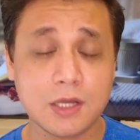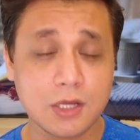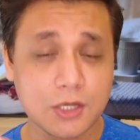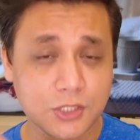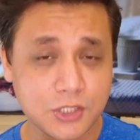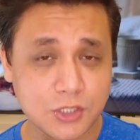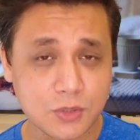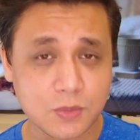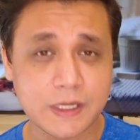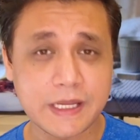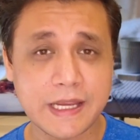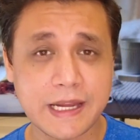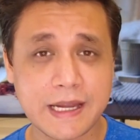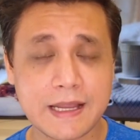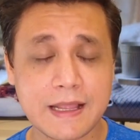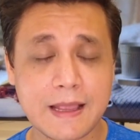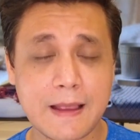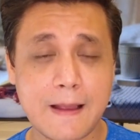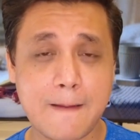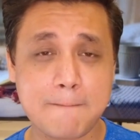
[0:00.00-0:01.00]
you will
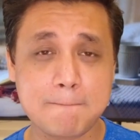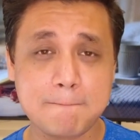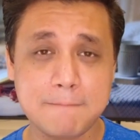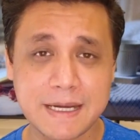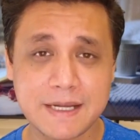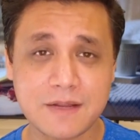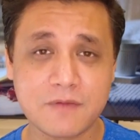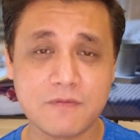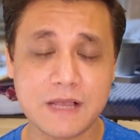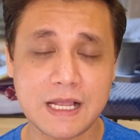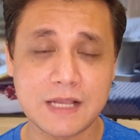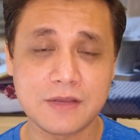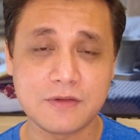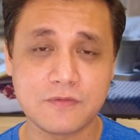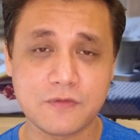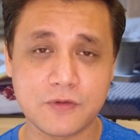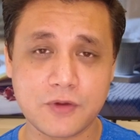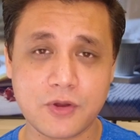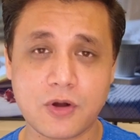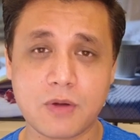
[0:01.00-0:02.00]
get a better value
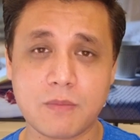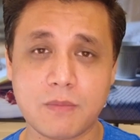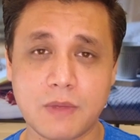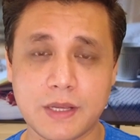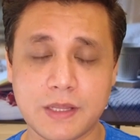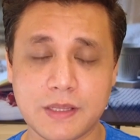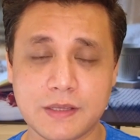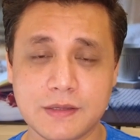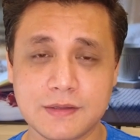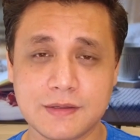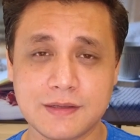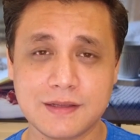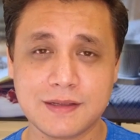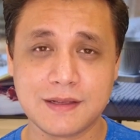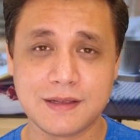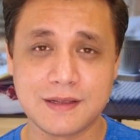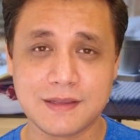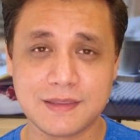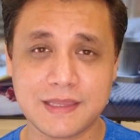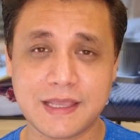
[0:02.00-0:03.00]
for your money
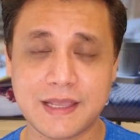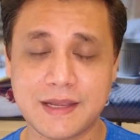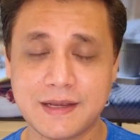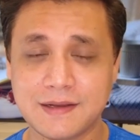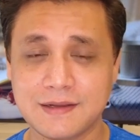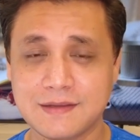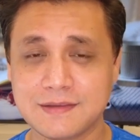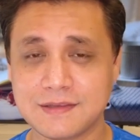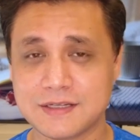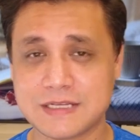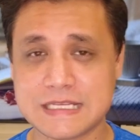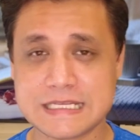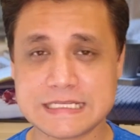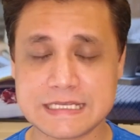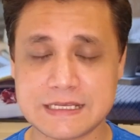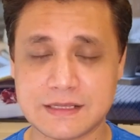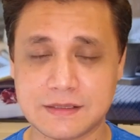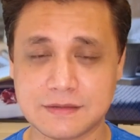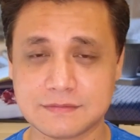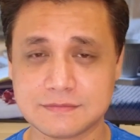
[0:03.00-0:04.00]
than the
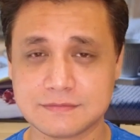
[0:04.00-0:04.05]
TCL.